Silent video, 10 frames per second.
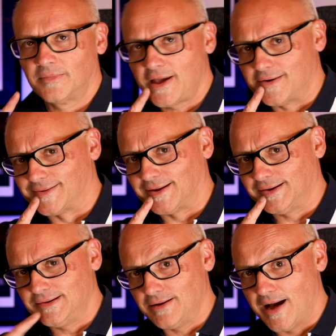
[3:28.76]
hang on a
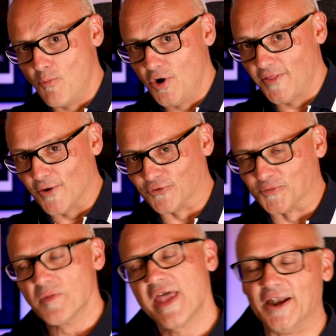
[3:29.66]
second, I'm one of those.
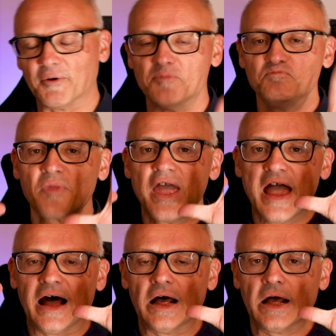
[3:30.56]
Anyway,
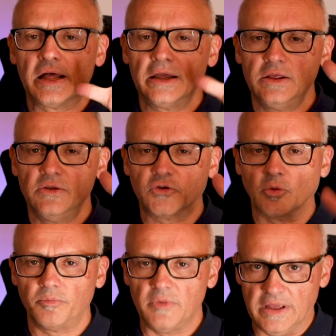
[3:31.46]

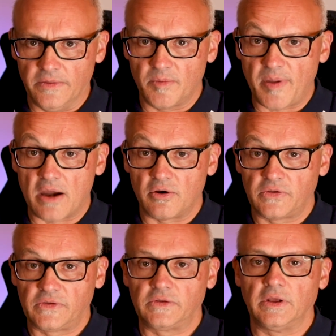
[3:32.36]
so in the
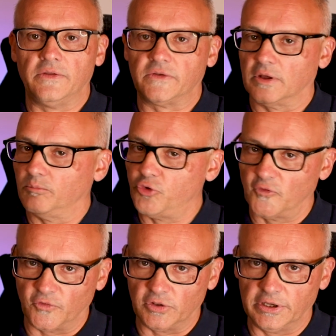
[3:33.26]
Paris, it's a
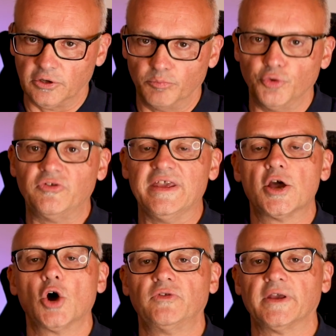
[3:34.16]
beautiful little boutique
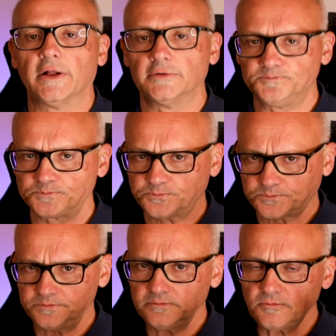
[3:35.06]
hotel
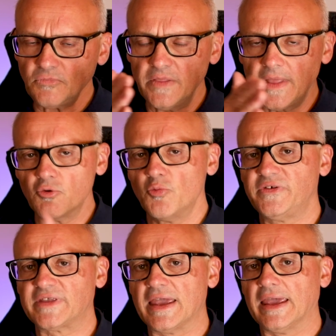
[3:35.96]
that we'll be
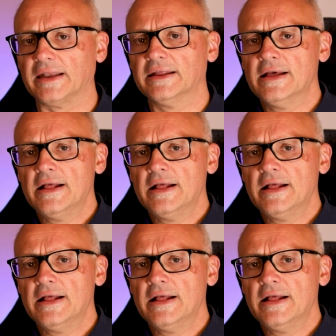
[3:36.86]
staying at.